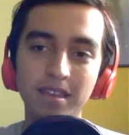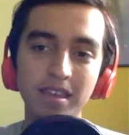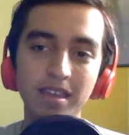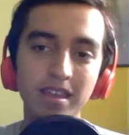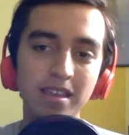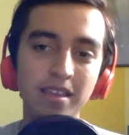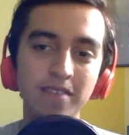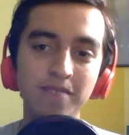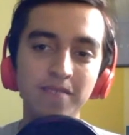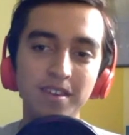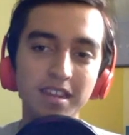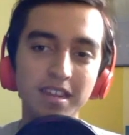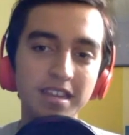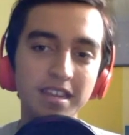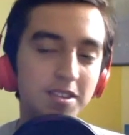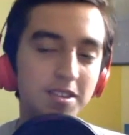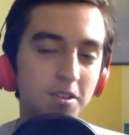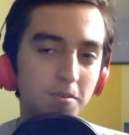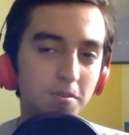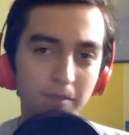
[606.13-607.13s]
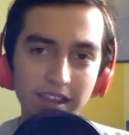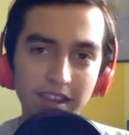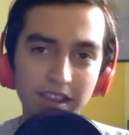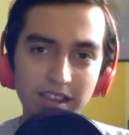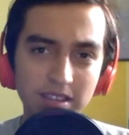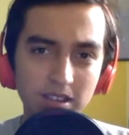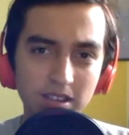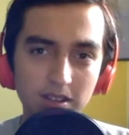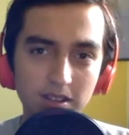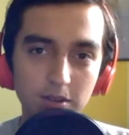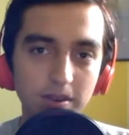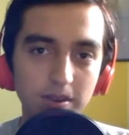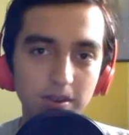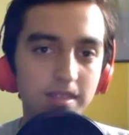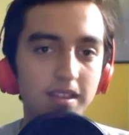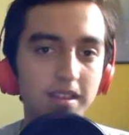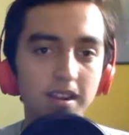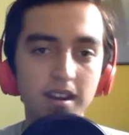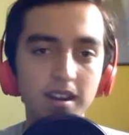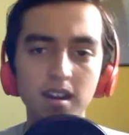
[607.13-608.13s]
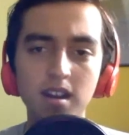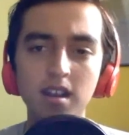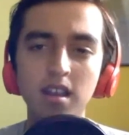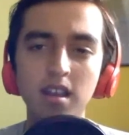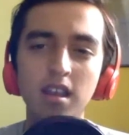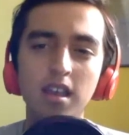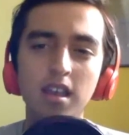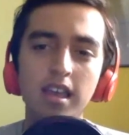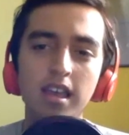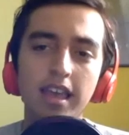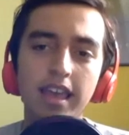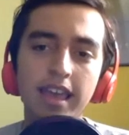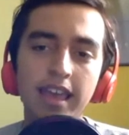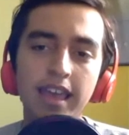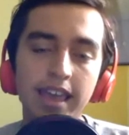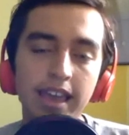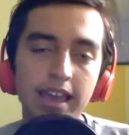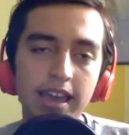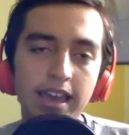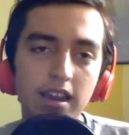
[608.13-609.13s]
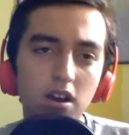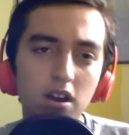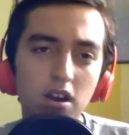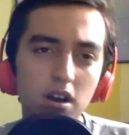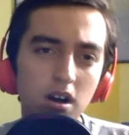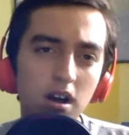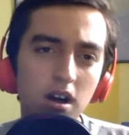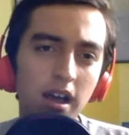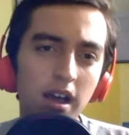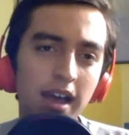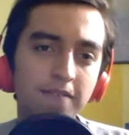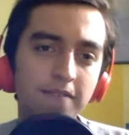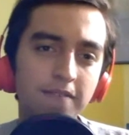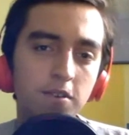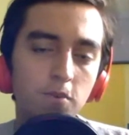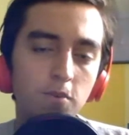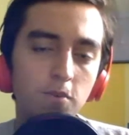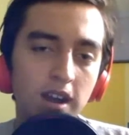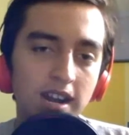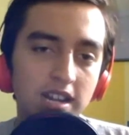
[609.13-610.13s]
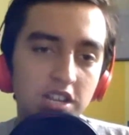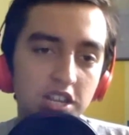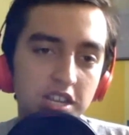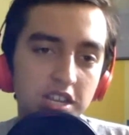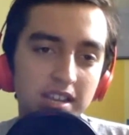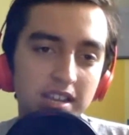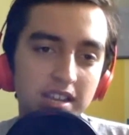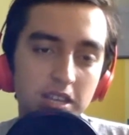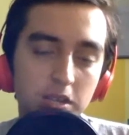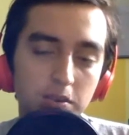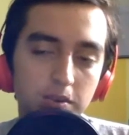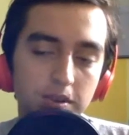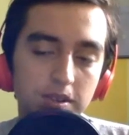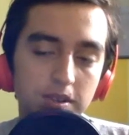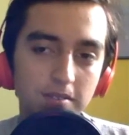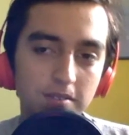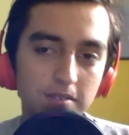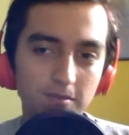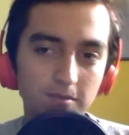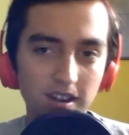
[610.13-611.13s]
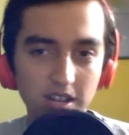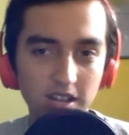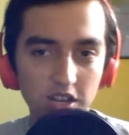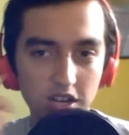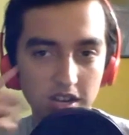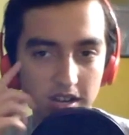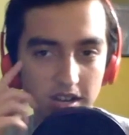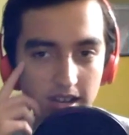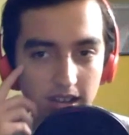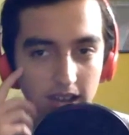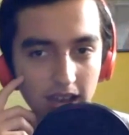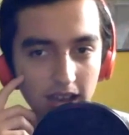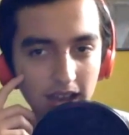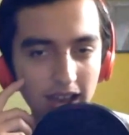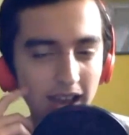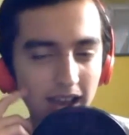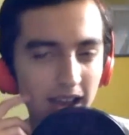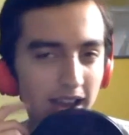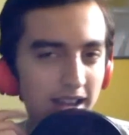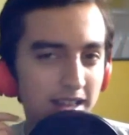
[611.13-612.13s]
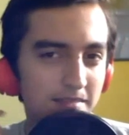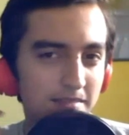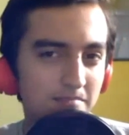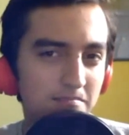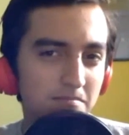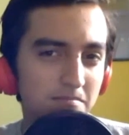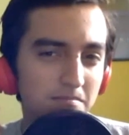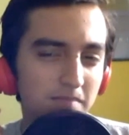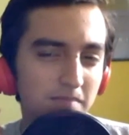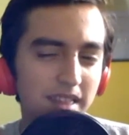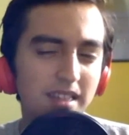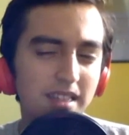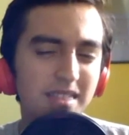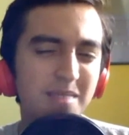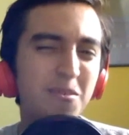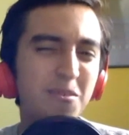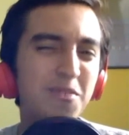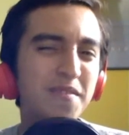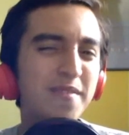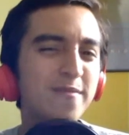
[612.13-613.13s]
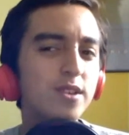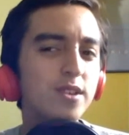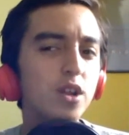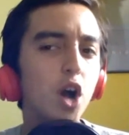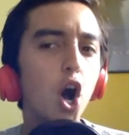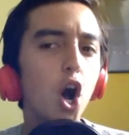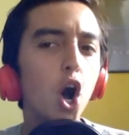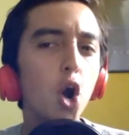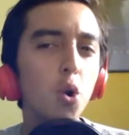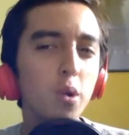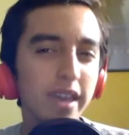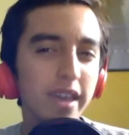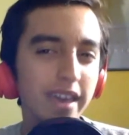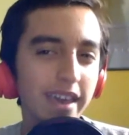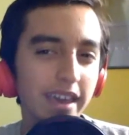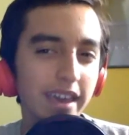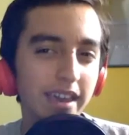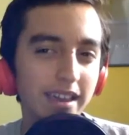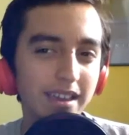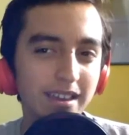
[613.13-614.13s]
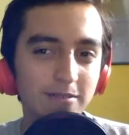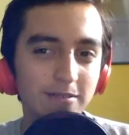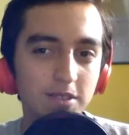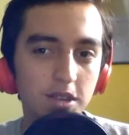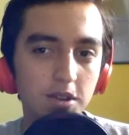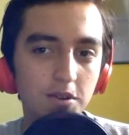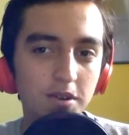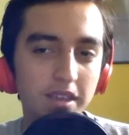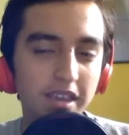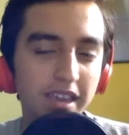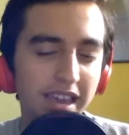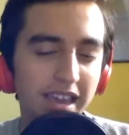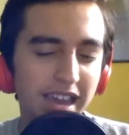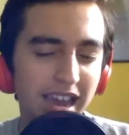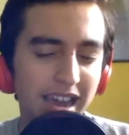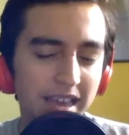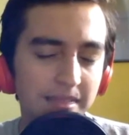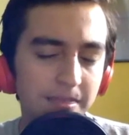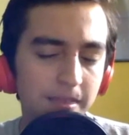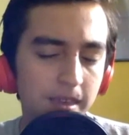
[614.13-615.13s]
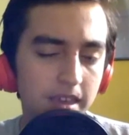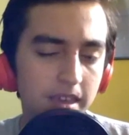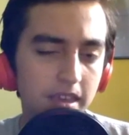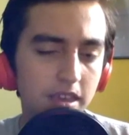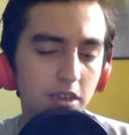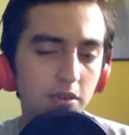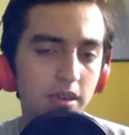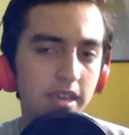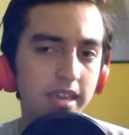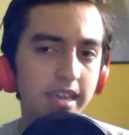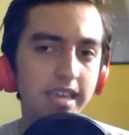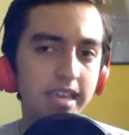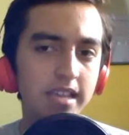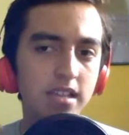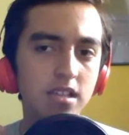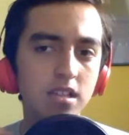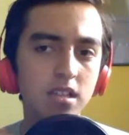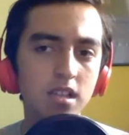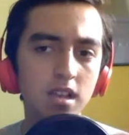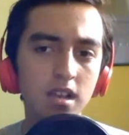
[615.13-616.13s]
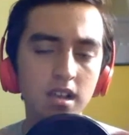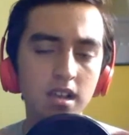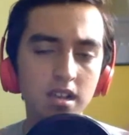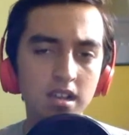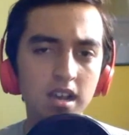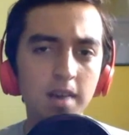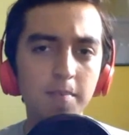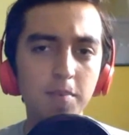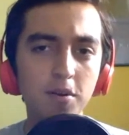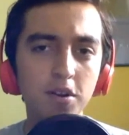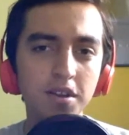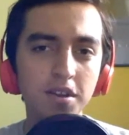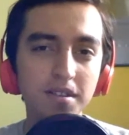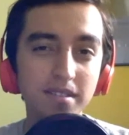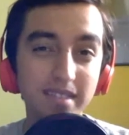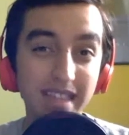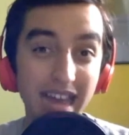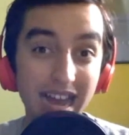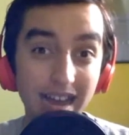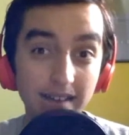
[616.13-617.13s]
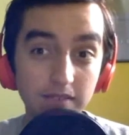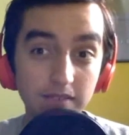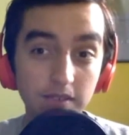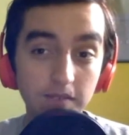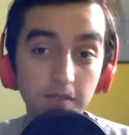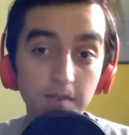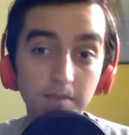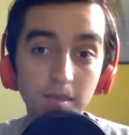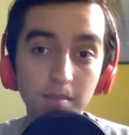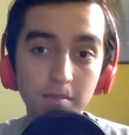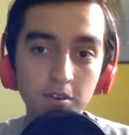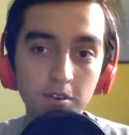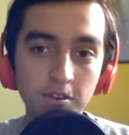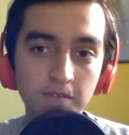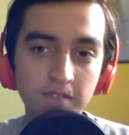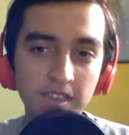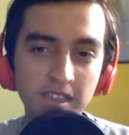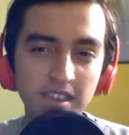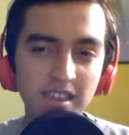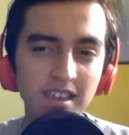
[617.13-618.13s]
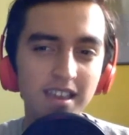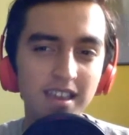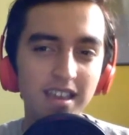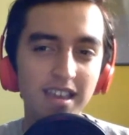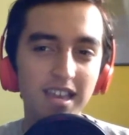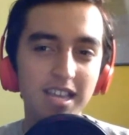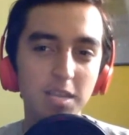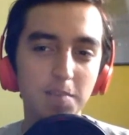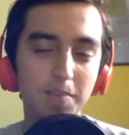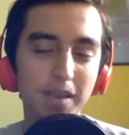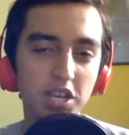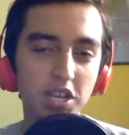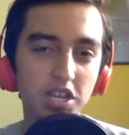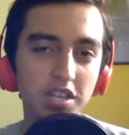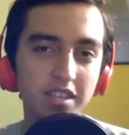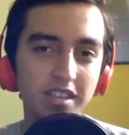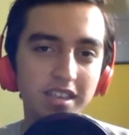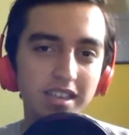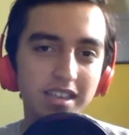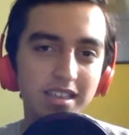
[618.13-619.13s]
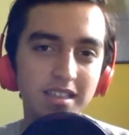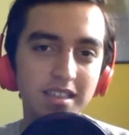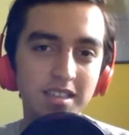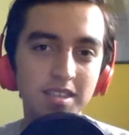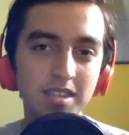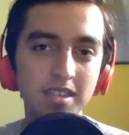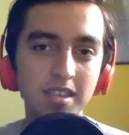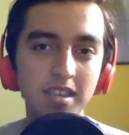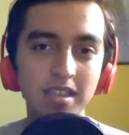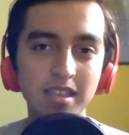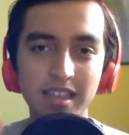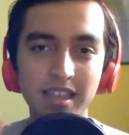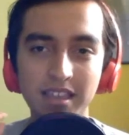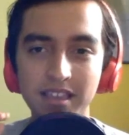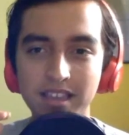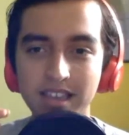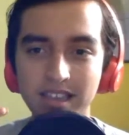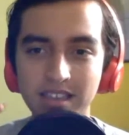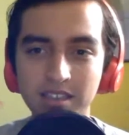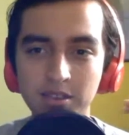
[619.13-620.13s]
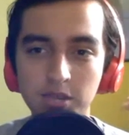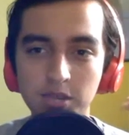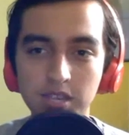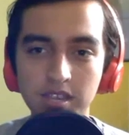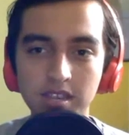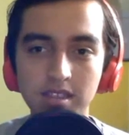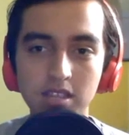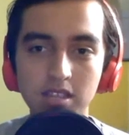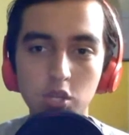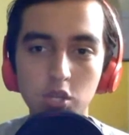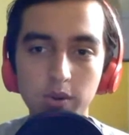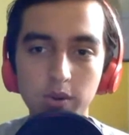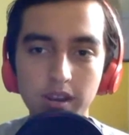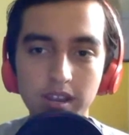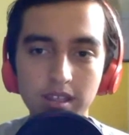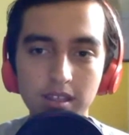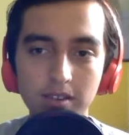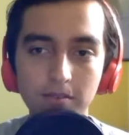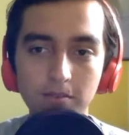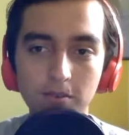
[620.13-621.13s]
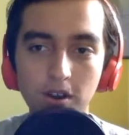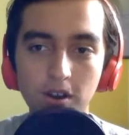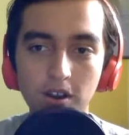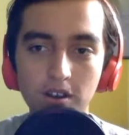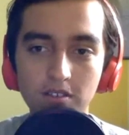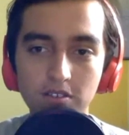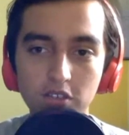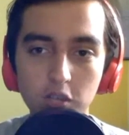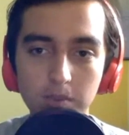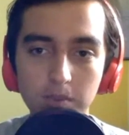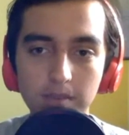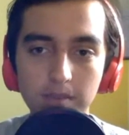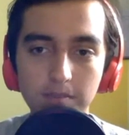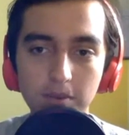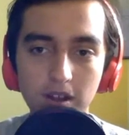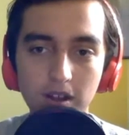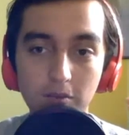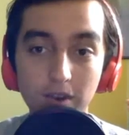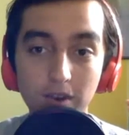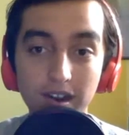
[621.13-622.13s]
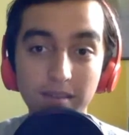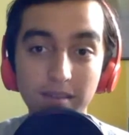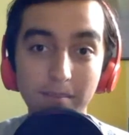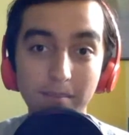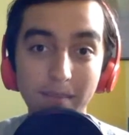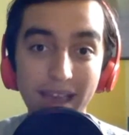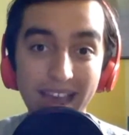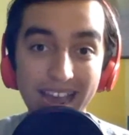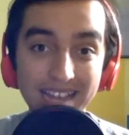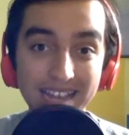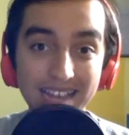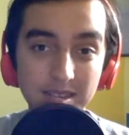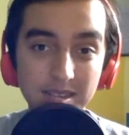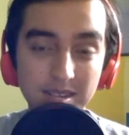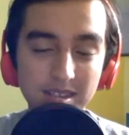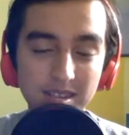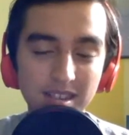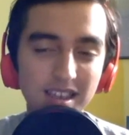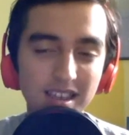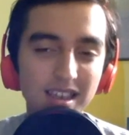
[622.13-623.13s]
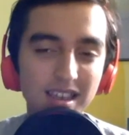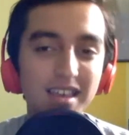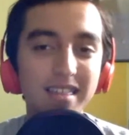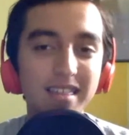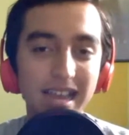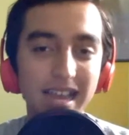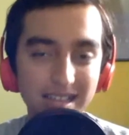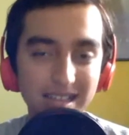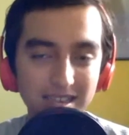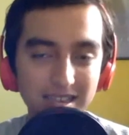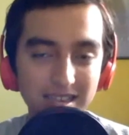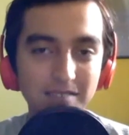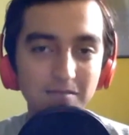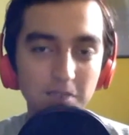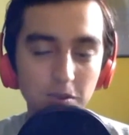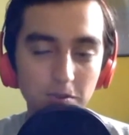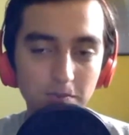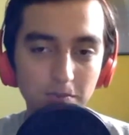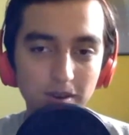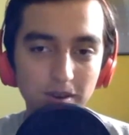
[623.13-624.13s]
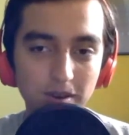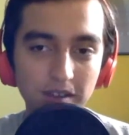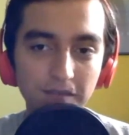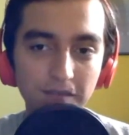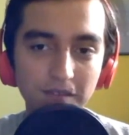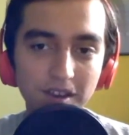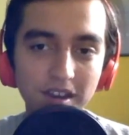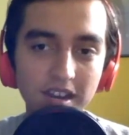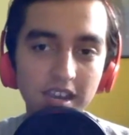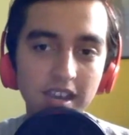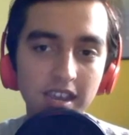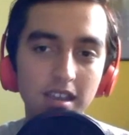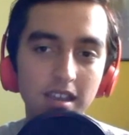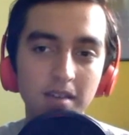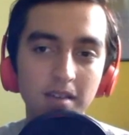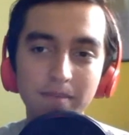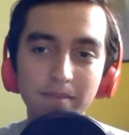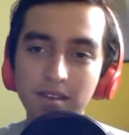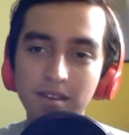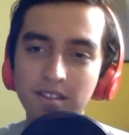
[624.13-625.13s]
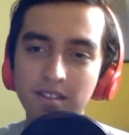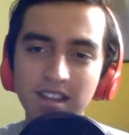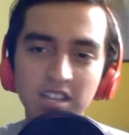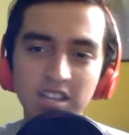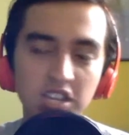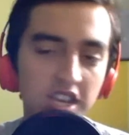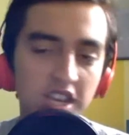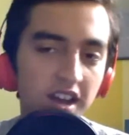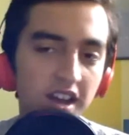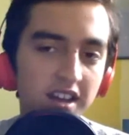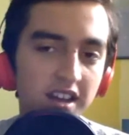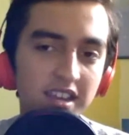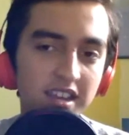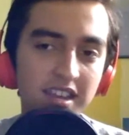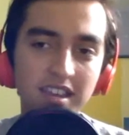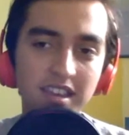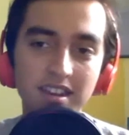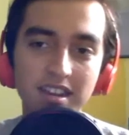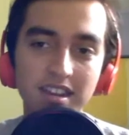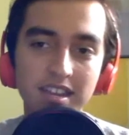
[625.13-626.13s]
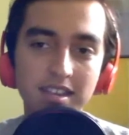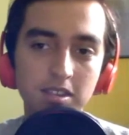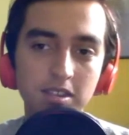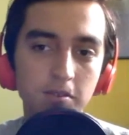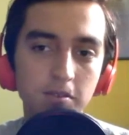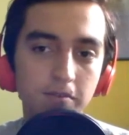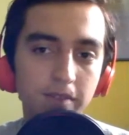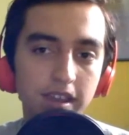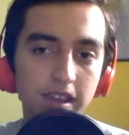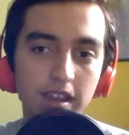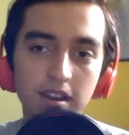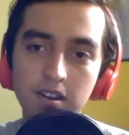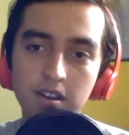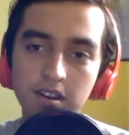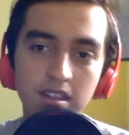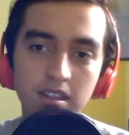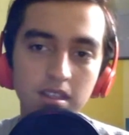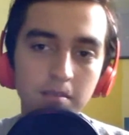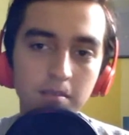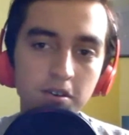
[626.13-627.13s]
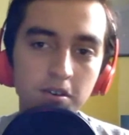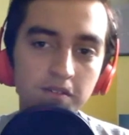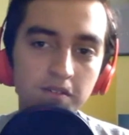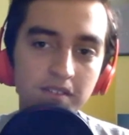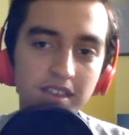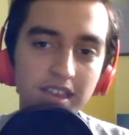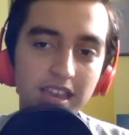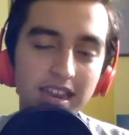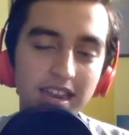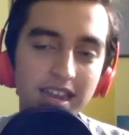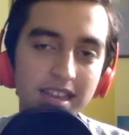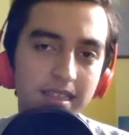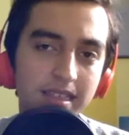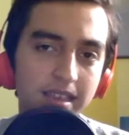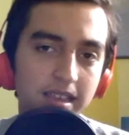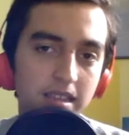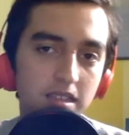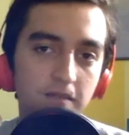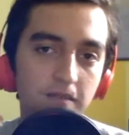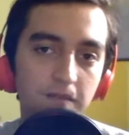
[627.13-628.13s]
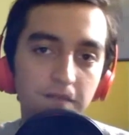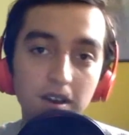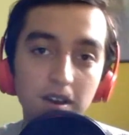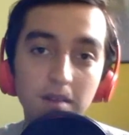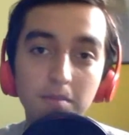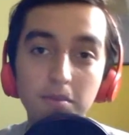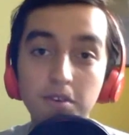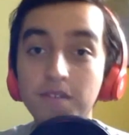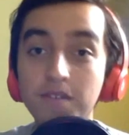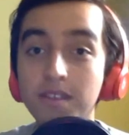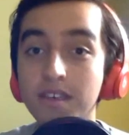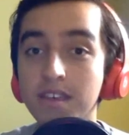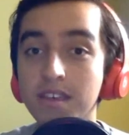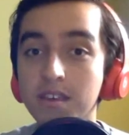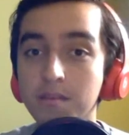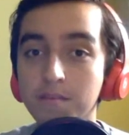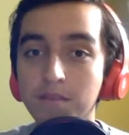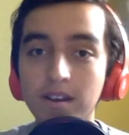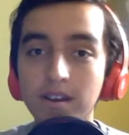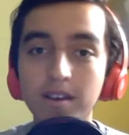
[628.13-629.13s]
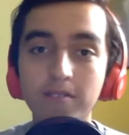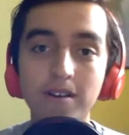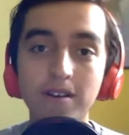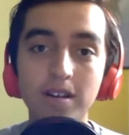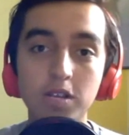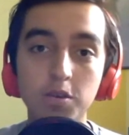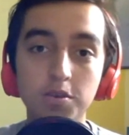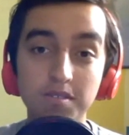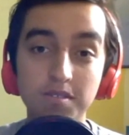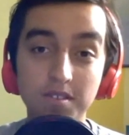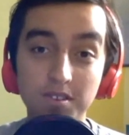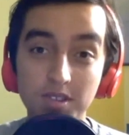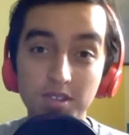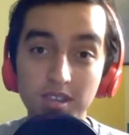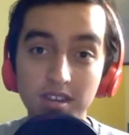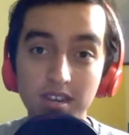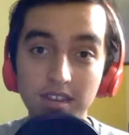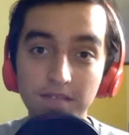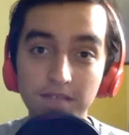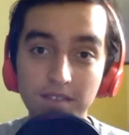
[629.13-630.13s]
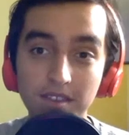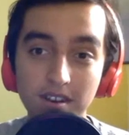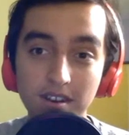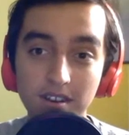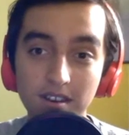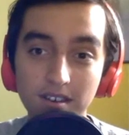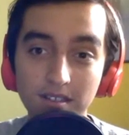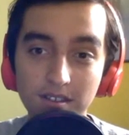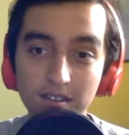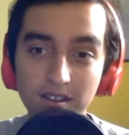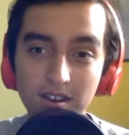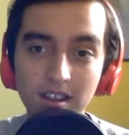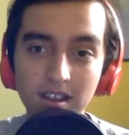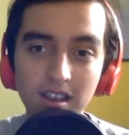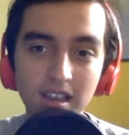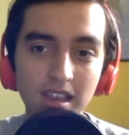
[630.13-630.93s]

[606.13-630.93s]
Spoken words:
Even Issa Rae is also in there. And after watching it, I just recently watched it, I thought the movie was okay. It was okay. I think you can get a couple good laughs from the movie, especially in the scene that you see in the trailer where all those people are wearing masks. That scene was pretty funny. Camille Nanjiani and Issa Rae are good in the movie. And I think it's a fun movie that you can probably watch with your significant other.